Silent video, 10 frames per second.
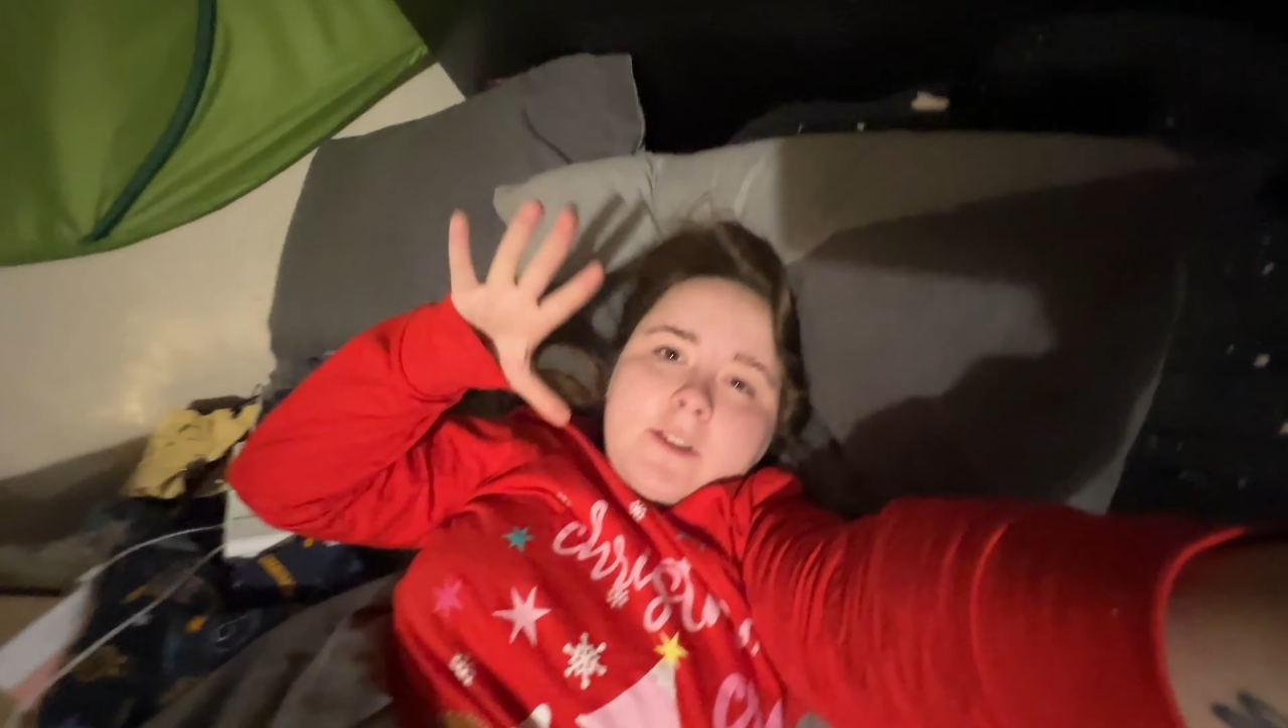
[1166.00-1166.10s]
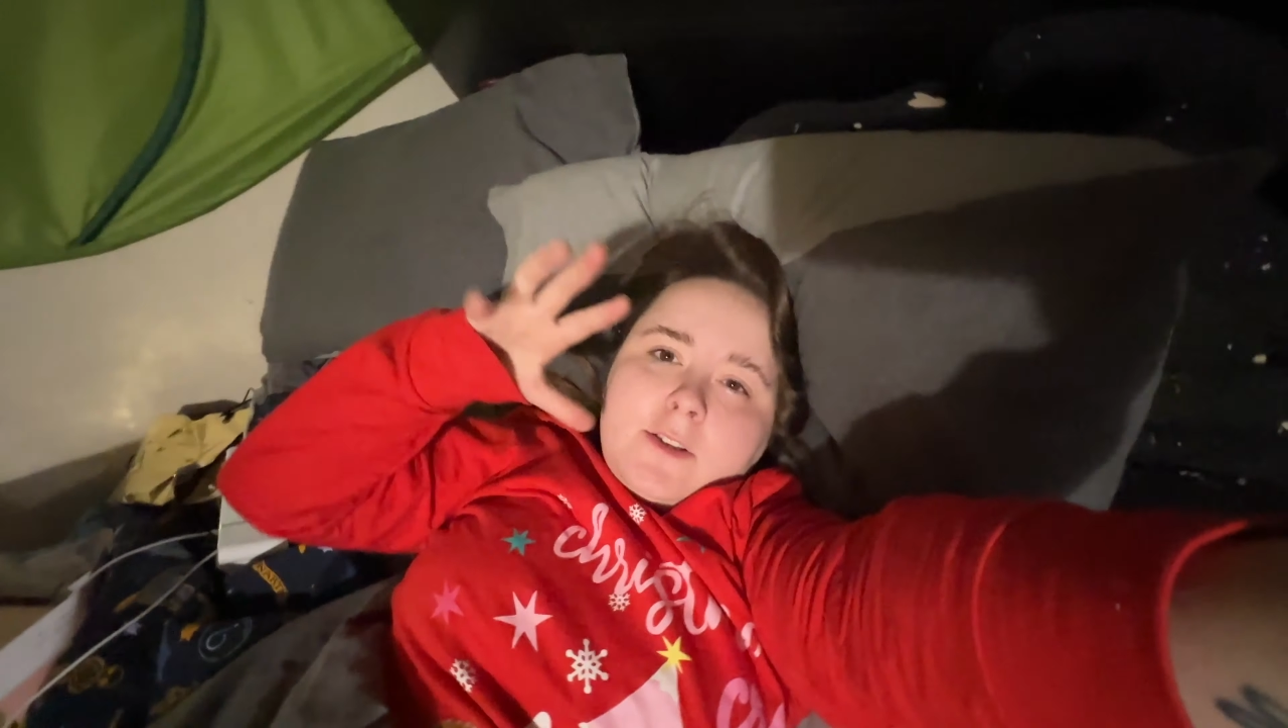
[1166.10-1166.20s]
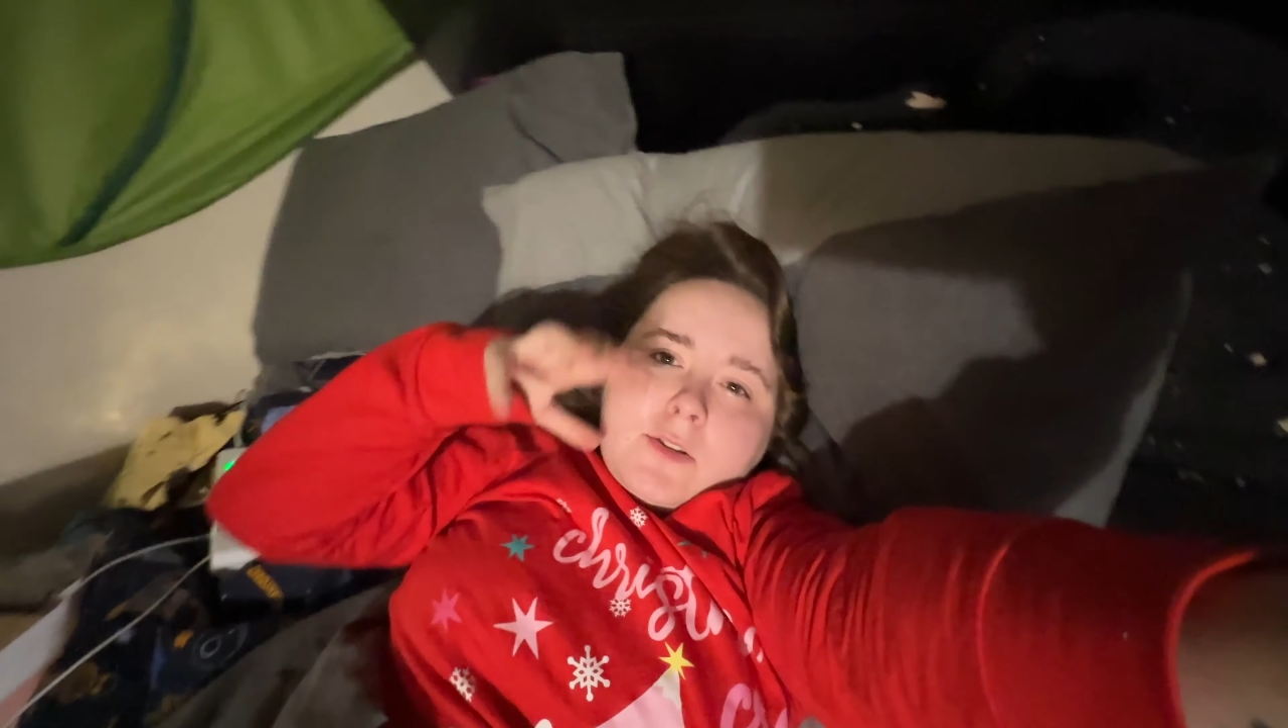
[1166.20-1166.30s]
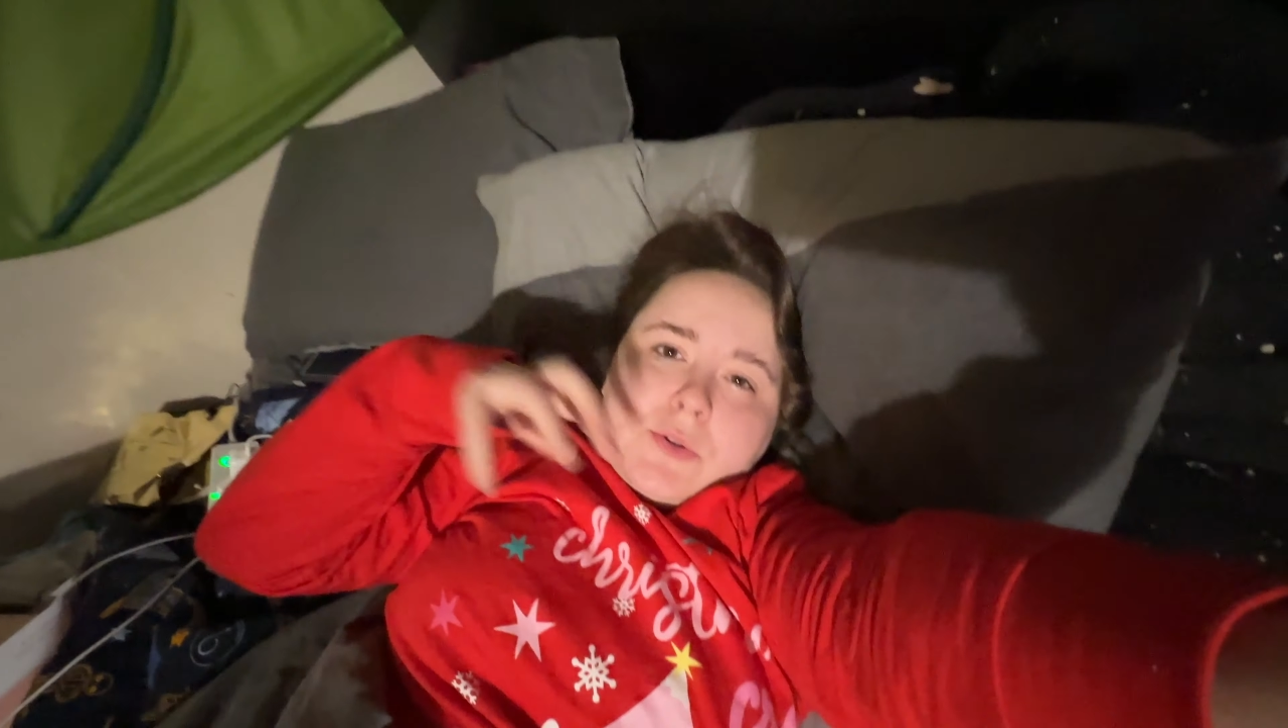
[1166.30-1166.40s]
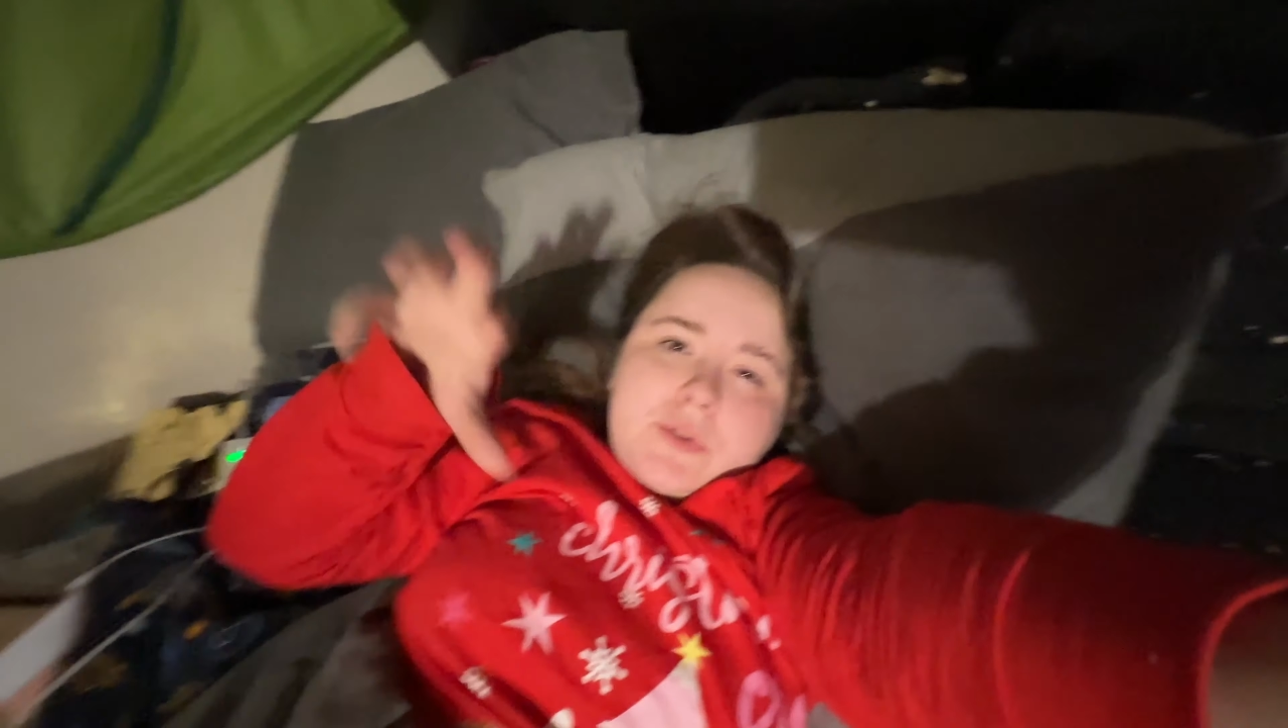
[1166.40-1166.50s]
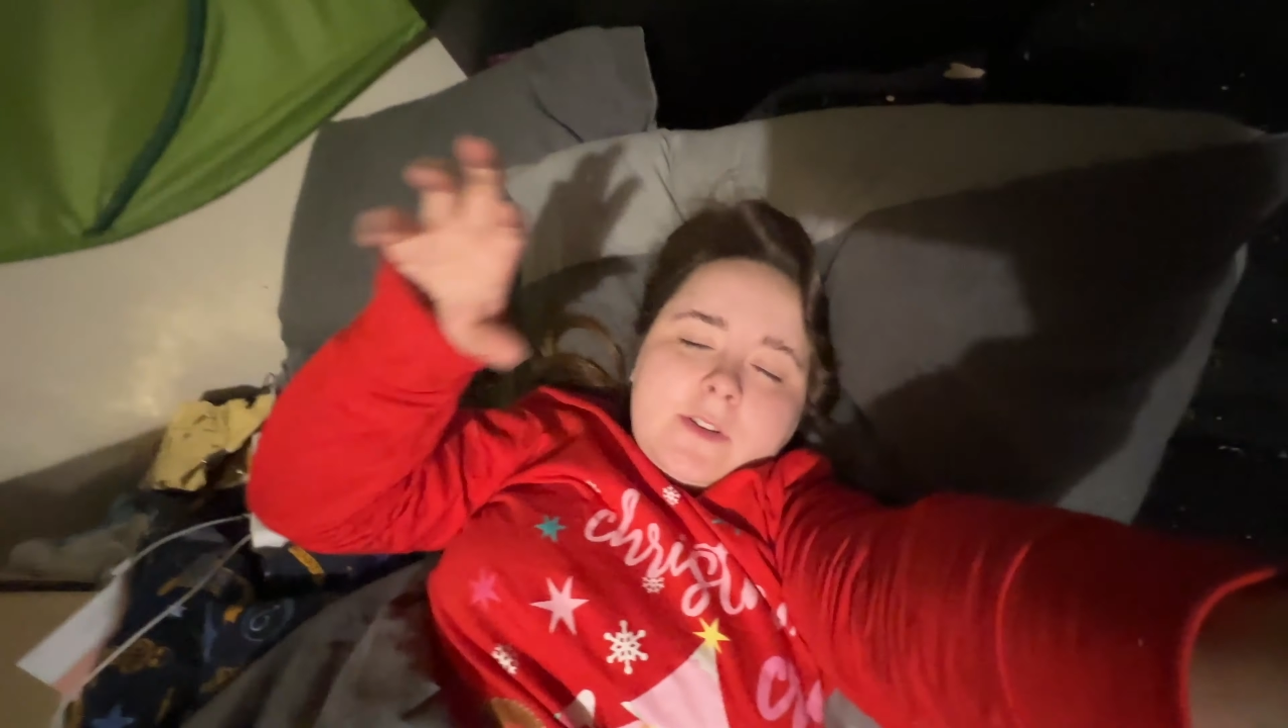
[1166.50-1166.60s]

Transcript: of short